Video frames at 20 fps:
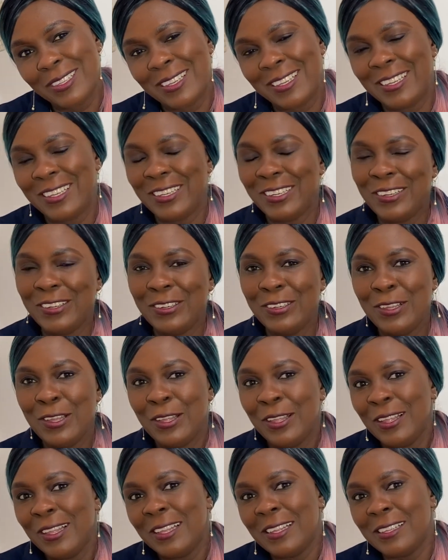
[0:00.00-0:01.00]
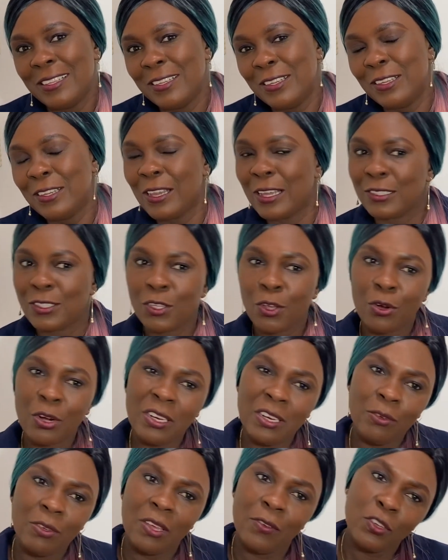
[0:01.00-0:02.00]
you know, you're sorry,
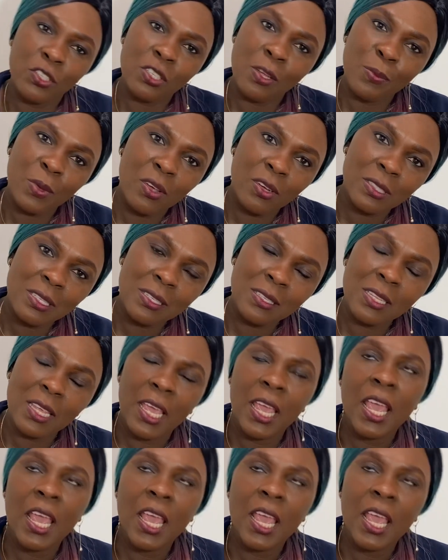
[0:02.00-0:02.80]
they'll give you some courtesy,